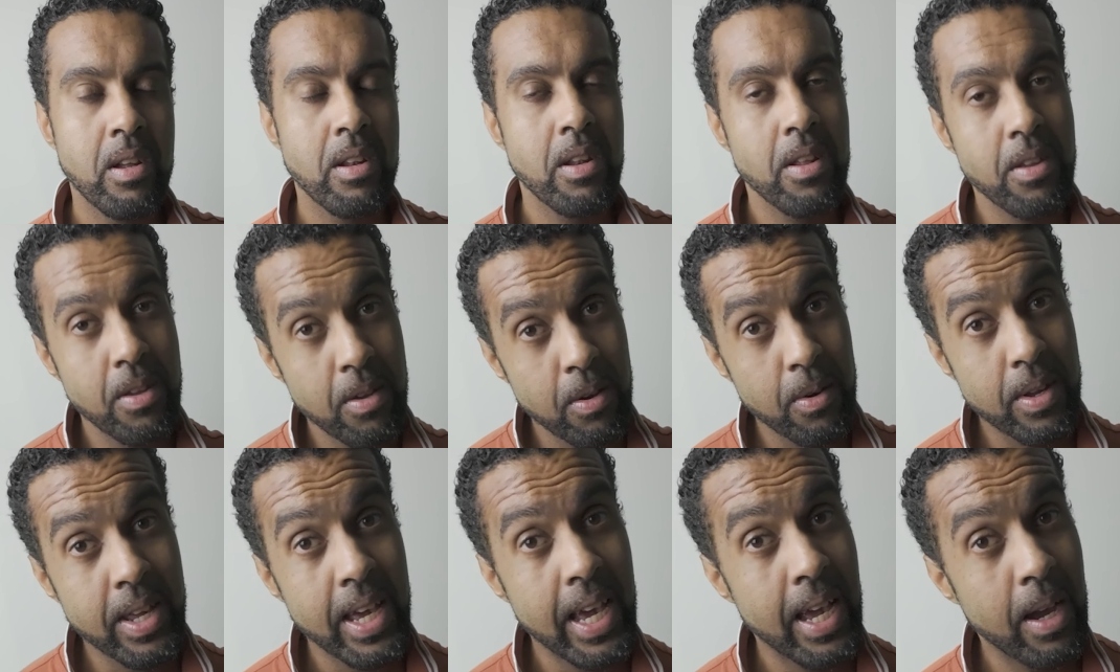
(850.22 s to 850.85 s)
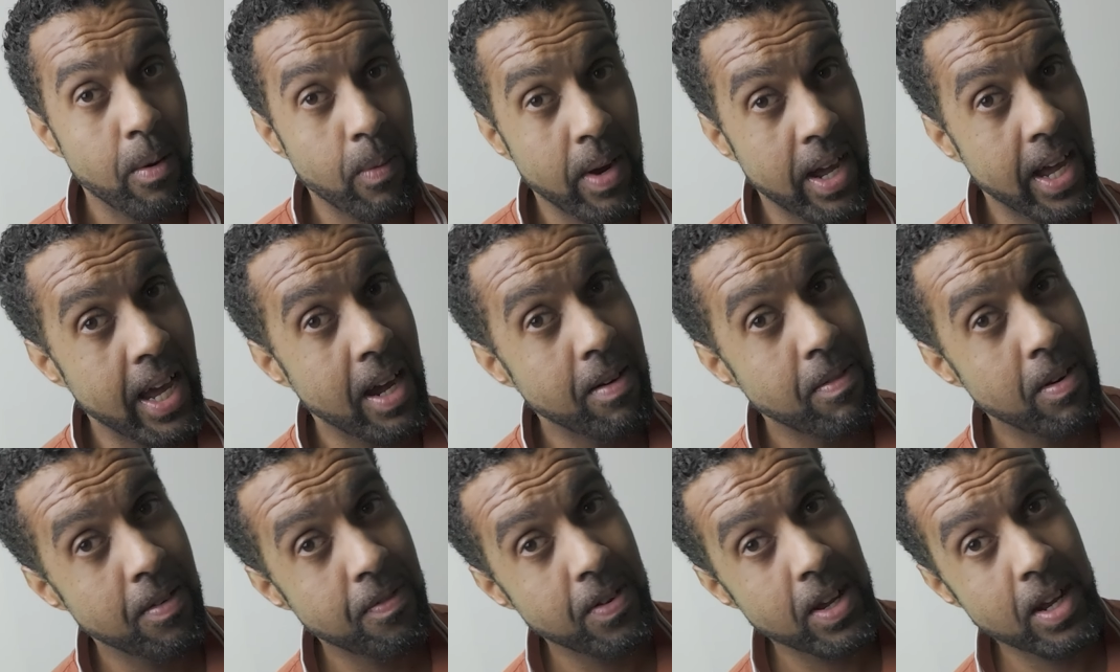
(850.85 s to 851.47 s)
the UK, where
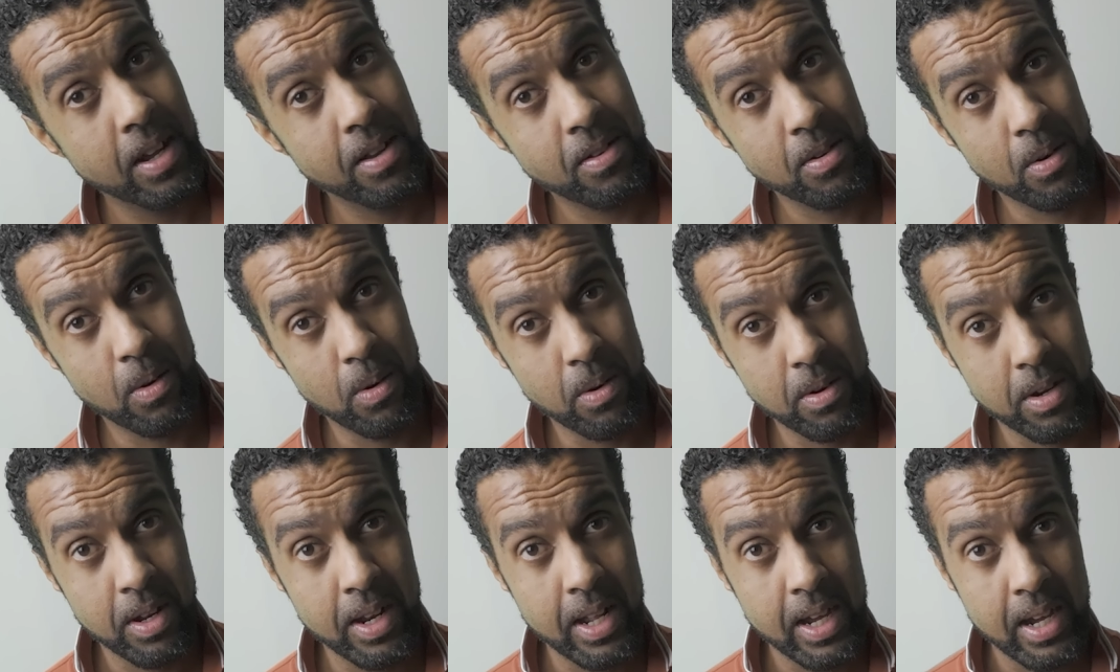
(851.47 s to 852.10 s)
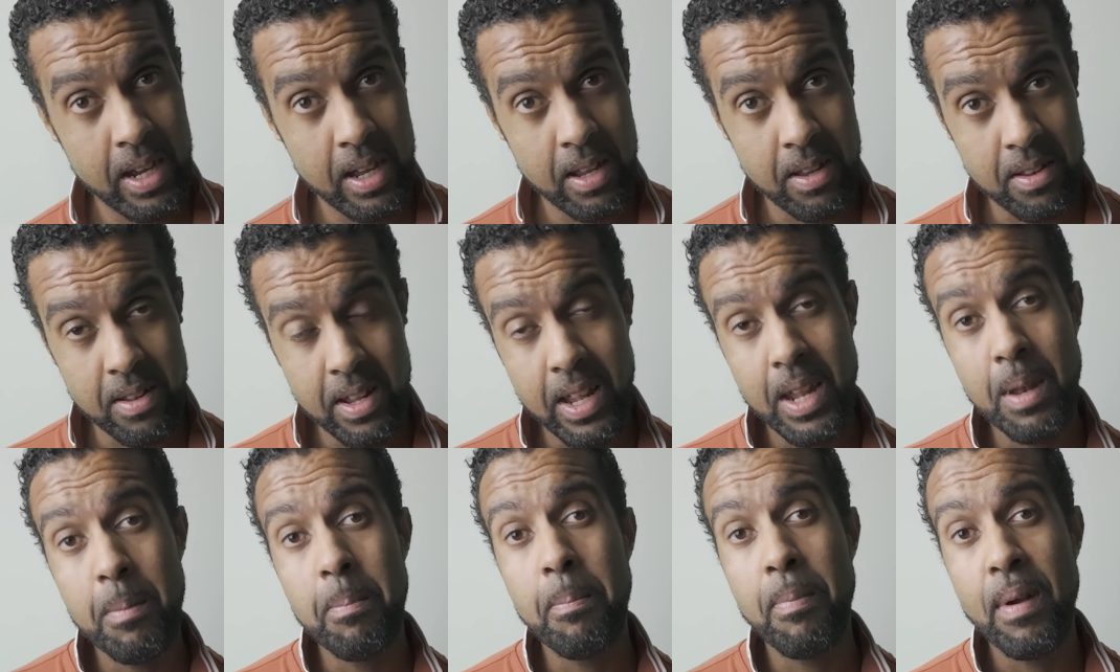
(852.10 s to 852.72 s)
everything is organized
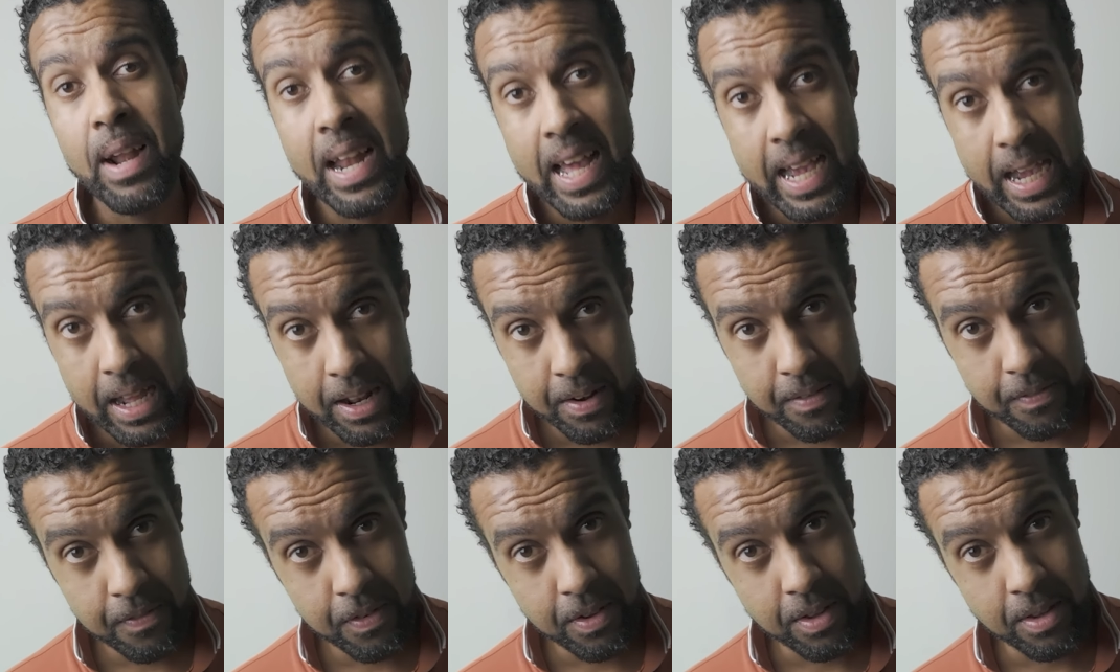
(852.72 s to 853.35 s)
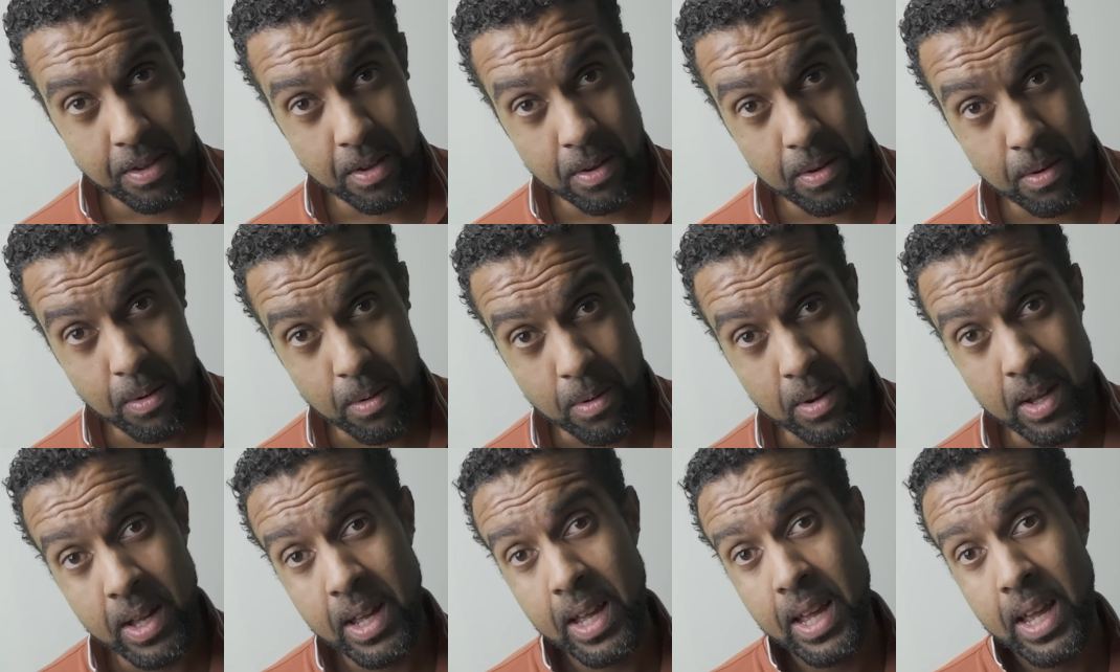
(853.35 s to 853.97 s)
and planned for you,